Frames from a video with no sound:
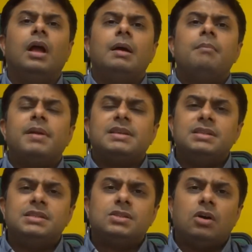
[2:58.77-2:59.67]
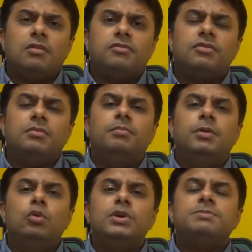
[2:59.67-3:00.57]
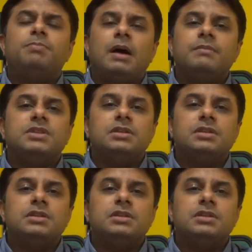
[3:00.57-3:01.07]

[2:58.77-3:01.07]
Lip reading: Presence of bluish palms and